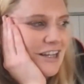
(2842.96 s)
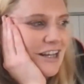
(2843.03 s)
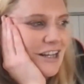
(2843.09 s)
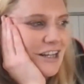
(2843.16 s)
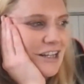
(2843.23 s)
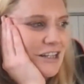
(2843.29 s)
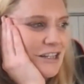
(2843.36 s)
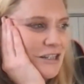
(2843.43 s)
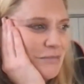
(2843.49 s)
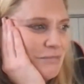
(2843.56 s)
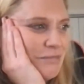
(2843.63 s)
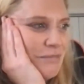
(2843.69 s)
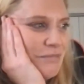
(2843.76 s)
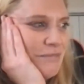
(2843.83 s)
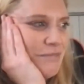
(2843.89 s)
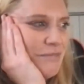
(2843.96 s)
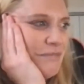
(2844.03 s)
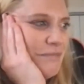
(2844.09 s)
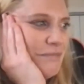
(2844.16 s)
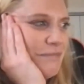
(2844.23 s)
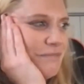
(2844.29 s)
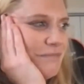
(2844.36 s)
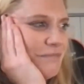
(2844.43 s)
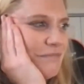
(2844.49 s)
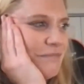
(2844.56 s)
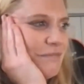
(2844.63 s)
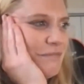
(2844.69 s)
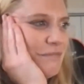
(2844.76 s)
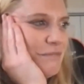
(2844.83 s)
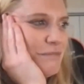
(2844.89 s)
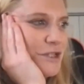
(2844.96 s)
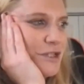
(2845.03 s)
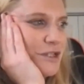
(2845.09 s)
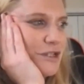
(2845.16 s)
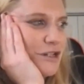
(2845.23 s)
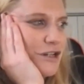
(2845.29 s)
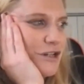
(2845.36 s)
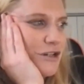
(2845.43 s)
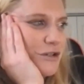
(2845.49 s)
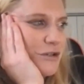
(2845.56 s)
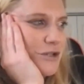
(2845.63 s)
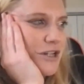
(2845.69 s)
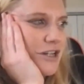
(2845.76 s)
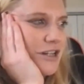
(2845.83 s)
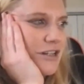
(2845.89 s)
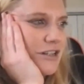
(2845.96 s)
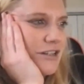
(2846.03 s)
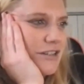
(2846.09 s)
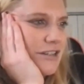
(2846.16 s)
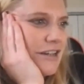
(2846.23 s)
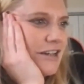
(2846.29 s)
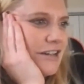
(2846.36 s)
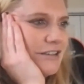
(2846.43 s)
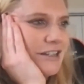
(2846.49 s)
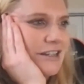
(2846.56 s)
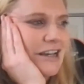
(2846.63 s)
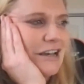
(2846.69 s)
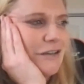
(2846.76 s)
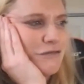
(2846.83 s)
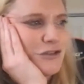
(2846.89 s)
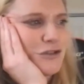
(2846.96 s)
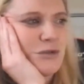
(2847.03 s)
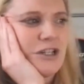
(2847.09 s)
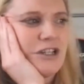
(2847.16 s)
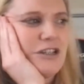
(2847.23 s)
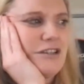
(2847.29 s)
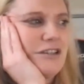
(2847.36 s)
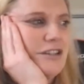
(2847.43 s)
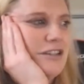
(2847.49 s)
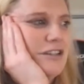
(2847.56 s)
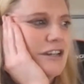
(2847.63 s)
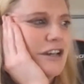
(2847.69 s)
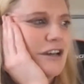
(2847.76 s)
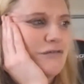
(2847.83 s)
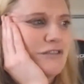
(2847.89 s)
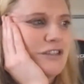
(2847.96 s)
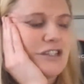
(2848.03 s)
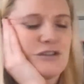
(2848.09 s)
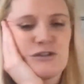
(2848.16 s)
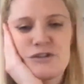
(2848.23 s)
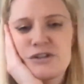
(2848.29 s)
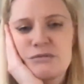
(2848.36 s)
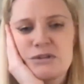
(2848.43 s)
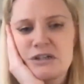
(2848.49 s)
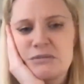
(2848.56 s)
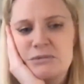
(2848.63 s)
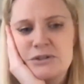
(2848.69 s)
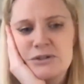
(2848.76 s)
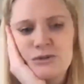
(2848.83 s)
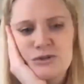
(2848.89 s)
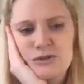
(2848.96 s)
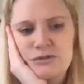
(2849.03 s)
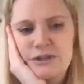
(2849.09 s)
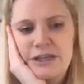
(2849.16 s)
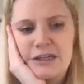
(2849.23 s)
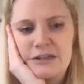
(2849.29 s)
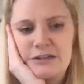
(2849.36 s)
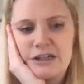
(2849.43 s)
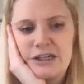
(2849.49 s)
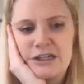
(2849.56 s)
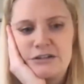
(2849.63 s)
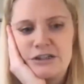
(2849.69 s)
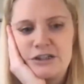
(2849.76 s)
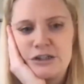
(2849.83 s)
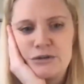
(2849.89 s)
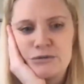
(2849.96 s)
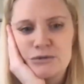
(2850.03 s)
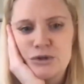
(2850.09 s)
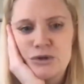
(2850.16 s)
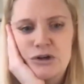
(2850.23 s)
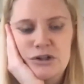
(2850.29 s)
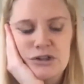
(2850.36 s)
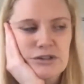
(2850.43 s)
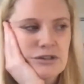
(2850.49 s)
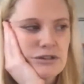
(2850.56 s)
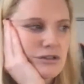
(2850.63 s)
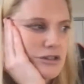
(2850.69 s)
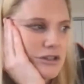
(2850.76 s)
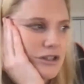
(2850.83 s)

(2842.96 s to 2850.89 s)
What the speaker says: Um, so after we have dinner, sometimes there's late night, talks.